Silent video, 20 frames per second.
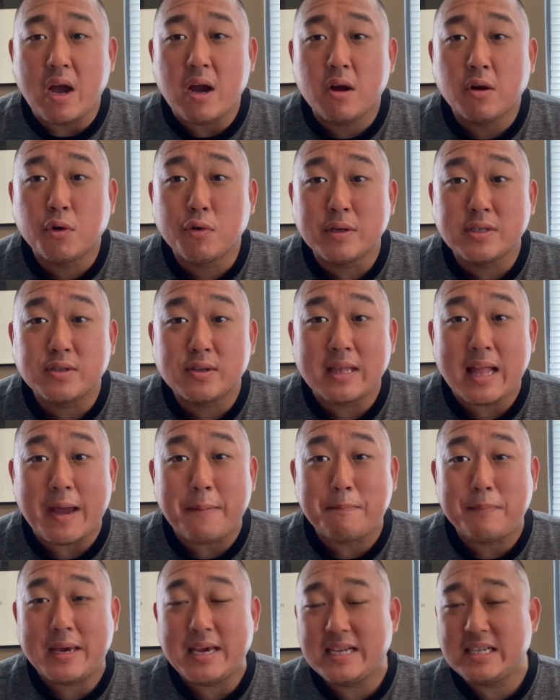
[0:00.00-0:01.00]
Crystal
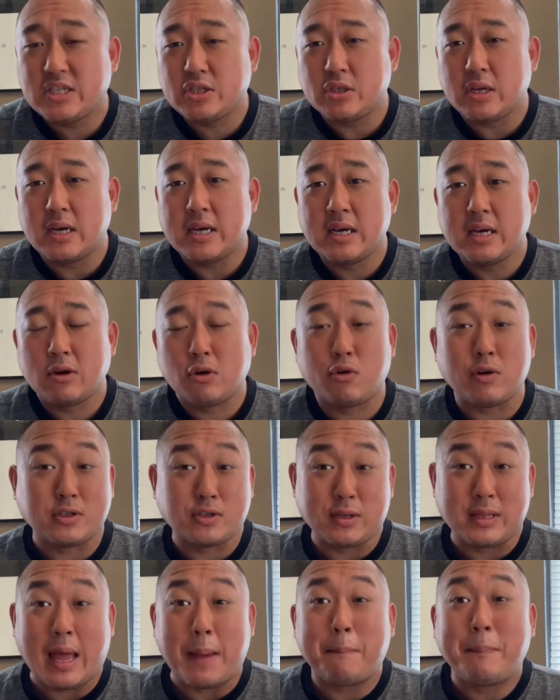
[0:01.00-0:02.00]
Light
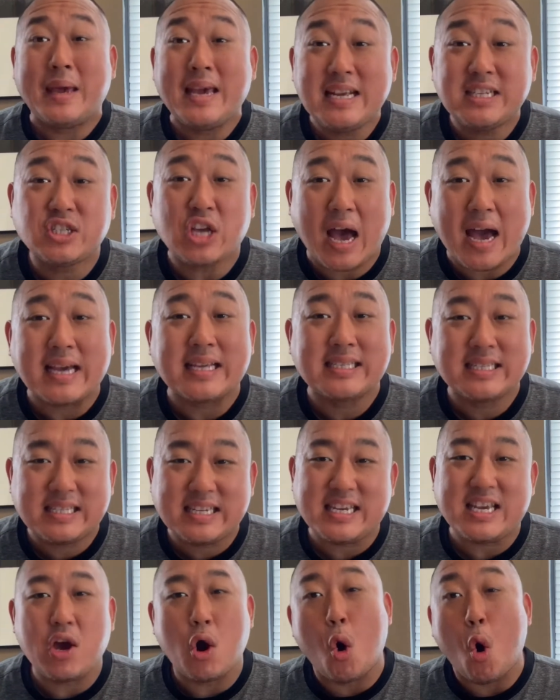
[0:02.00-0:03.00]
Peach iced
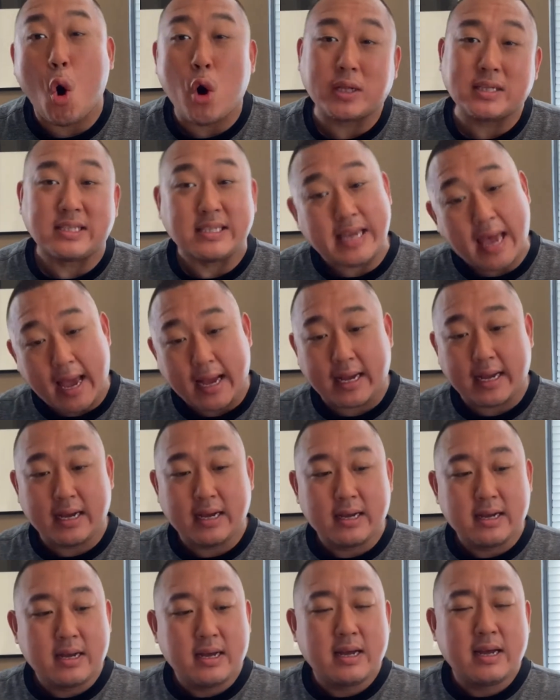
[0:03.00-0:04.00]
tea on deck.
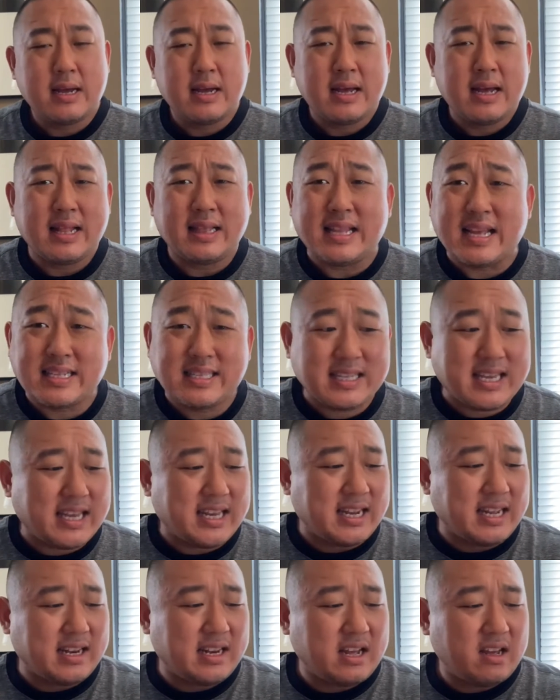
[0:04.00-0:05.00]
Let's get
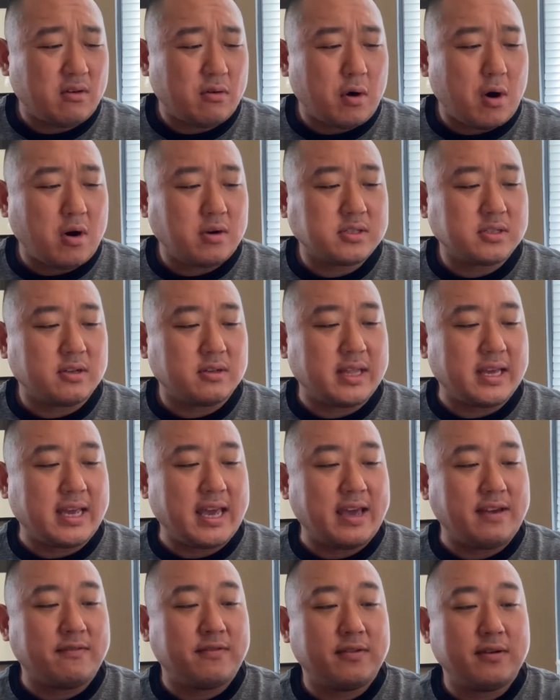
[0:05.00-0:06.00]
in. And also, they
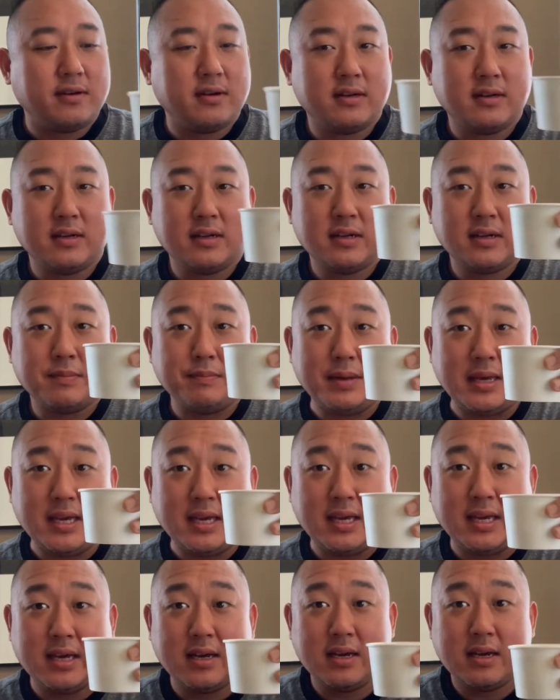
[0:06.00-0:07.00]
gave
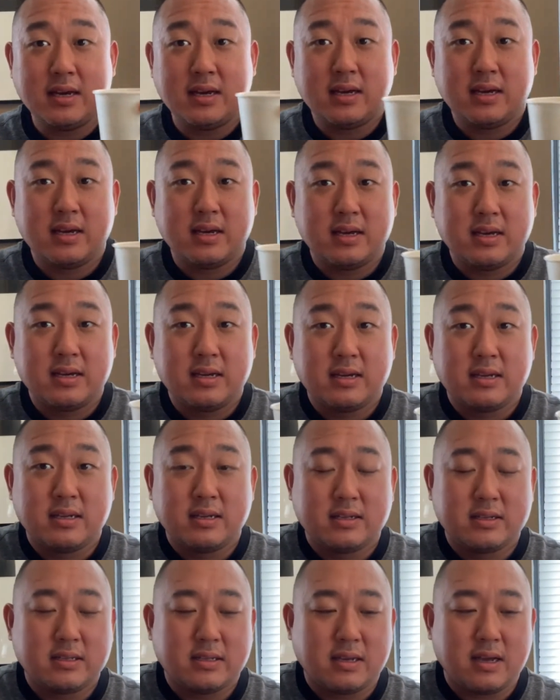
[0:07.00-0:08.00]
me
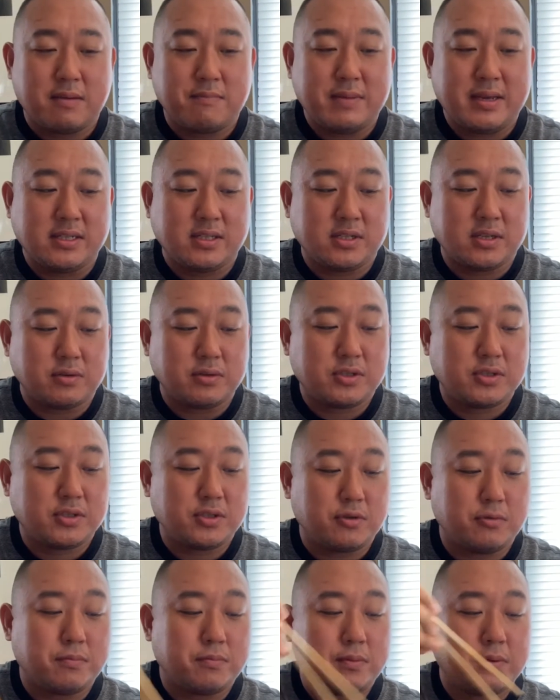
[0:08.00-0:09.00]
a miso
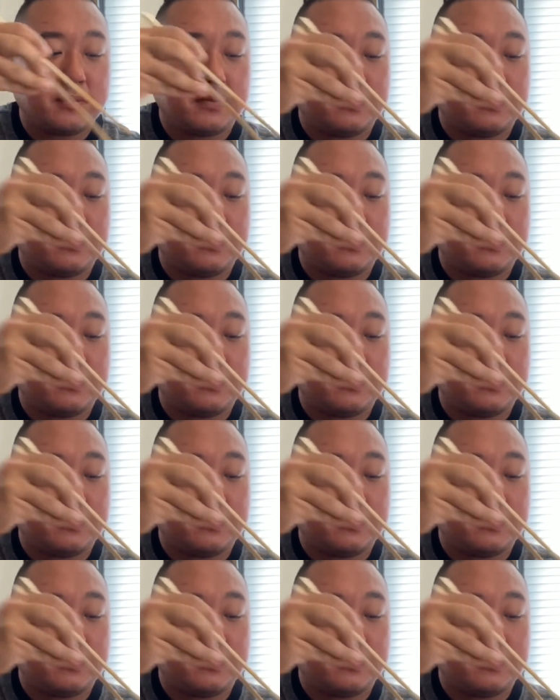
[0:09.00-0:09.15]
soup.